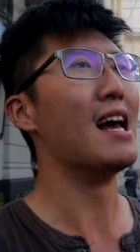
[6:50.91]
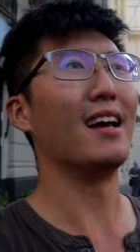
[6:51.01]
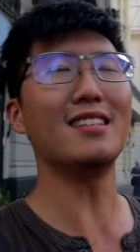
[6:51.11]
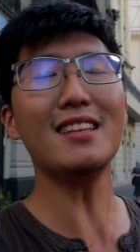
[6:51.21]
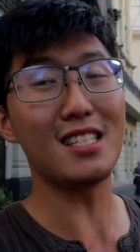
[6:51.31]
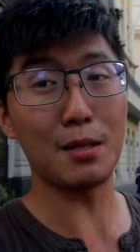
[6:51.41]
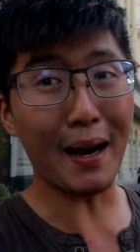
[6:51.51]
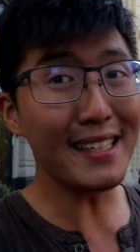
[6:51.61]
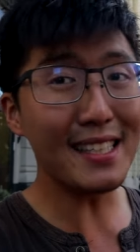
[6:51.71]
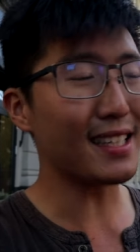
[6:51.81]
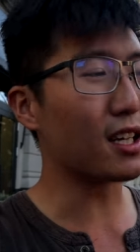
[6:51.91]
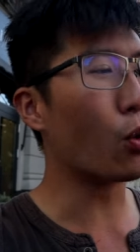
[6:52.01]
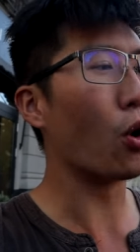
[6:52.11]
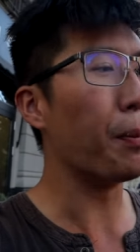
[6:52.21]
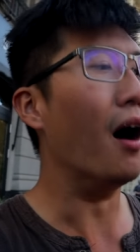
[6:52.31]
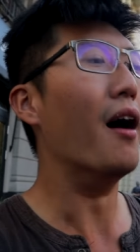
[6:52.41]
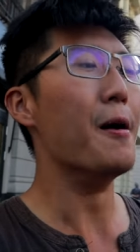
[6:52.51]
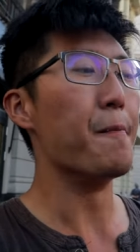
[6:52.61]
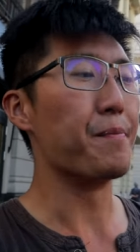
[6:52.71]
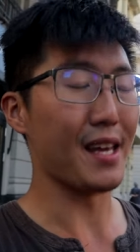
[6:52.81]
It's not the spiciest thing in the world, but
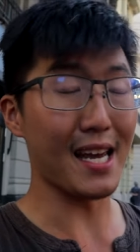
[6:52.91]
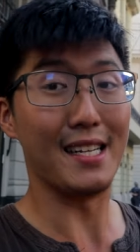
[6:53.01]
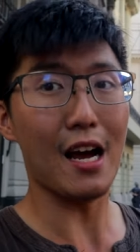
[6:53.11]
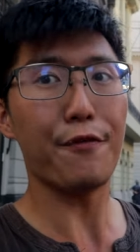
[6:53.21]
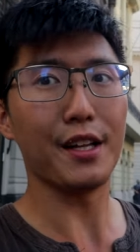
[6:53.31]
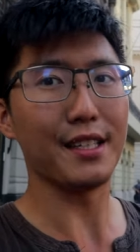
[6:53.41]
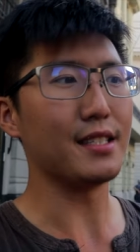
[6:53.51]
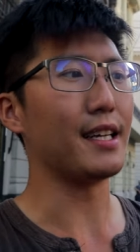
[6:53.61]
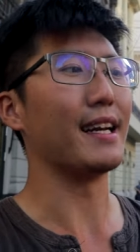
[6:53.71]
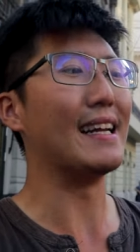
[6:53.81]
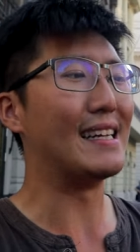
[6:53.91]
it definitely does hit. It